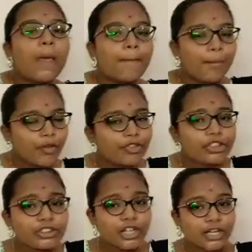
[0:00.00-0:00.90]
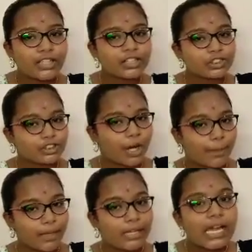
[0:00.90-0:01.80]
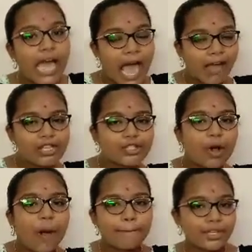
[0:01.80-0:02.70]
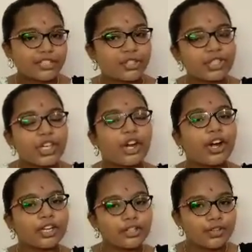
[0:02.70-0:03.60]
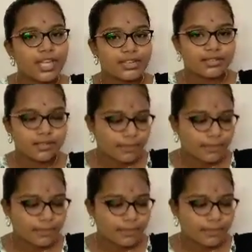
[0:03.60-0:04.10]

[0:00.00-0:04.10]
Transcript: Before starting this topic, I will show pictures regarding to this.